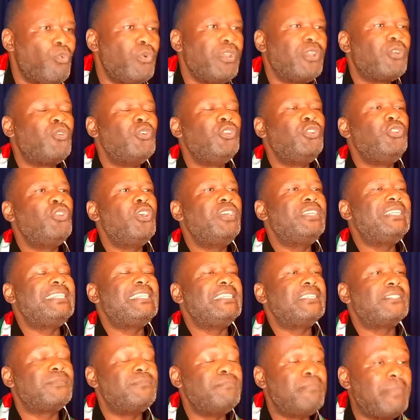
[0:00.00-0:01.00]
We could not
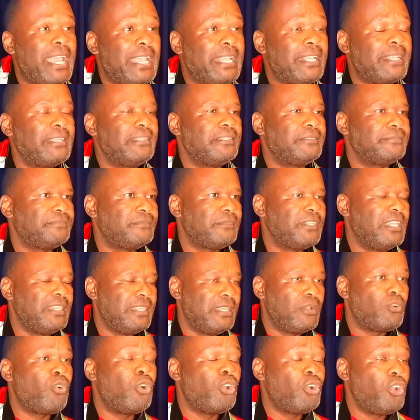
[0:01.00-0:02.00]
dismantle
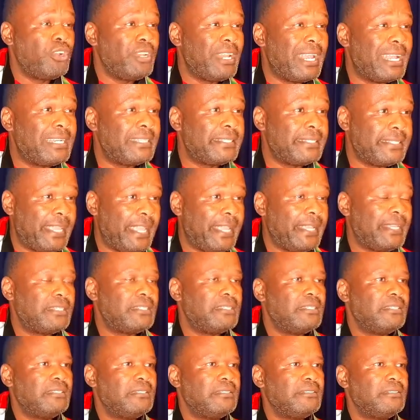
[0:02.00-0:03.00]
the colonial
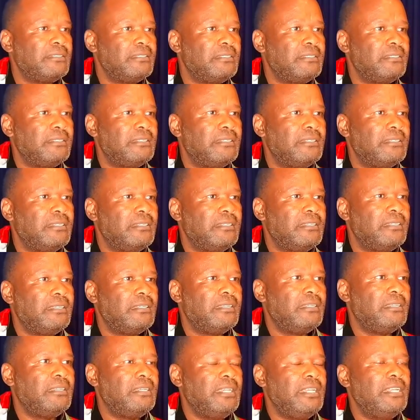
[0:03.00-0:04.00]
state
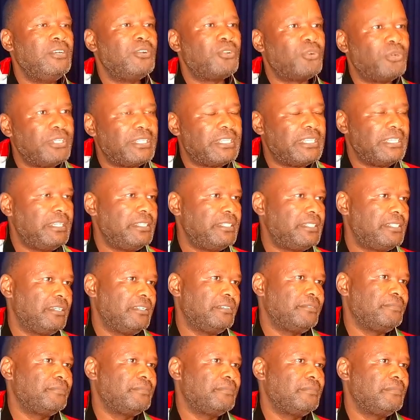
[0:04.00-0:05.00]
in
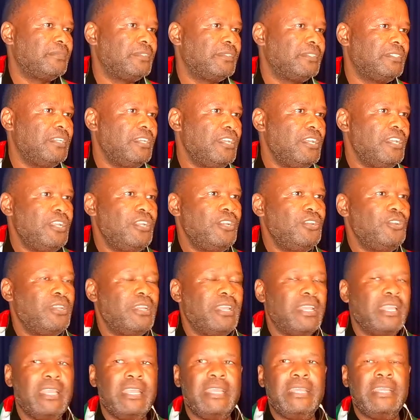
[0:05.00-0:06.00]
Rhodesia,
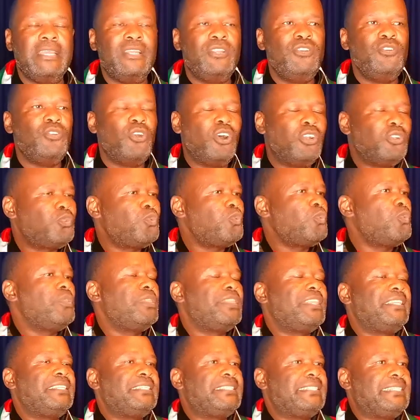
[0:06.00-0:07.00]

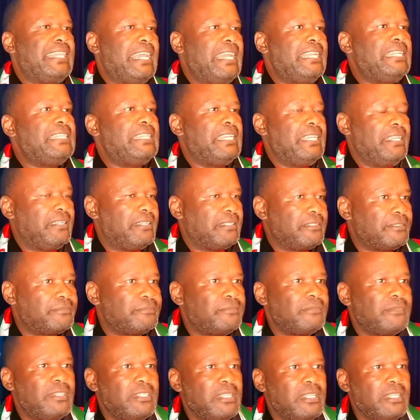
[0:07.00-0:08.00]

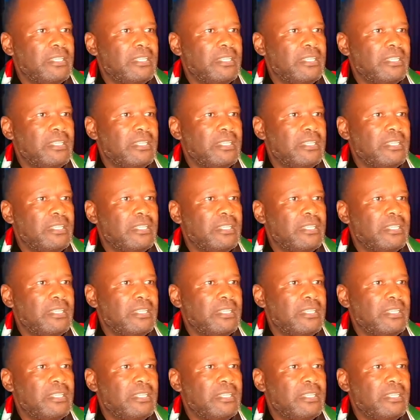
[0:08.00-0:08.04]
notwithstanding